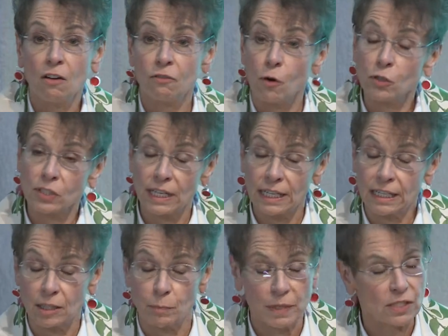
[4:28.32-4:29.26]
Folks getting
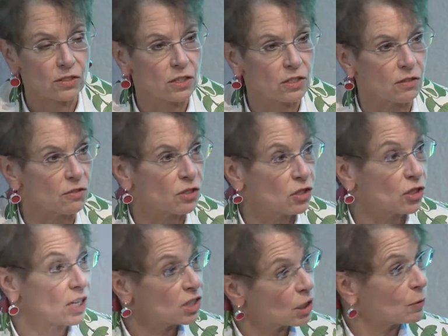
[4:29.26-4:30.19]
in the business of
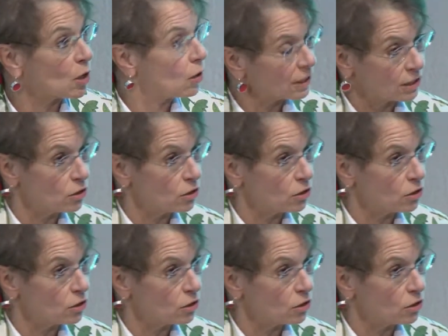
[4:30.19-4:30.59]
suggesting we all need